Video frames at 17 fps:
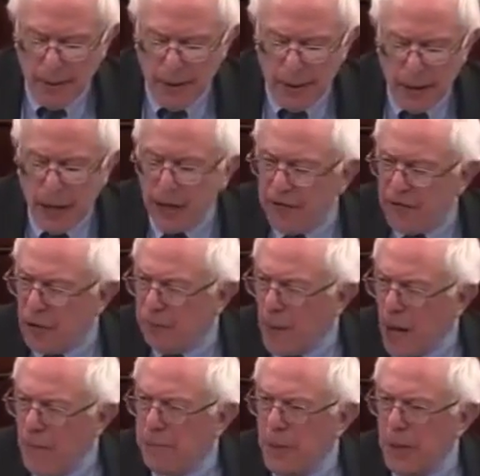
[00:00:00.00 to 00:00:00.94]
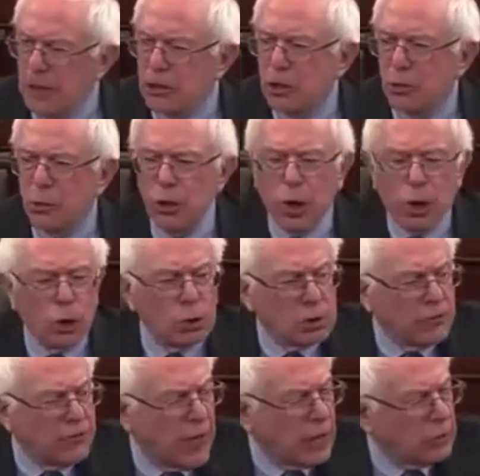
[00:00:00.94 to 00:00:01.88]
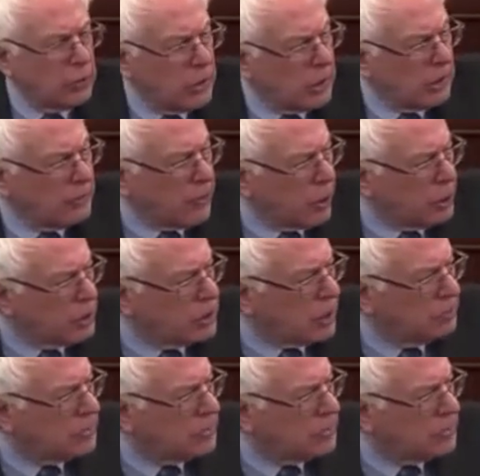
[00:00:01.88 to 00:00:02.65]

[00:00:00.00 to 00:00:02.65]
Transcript: And if you bump into an older veteran, we have heard some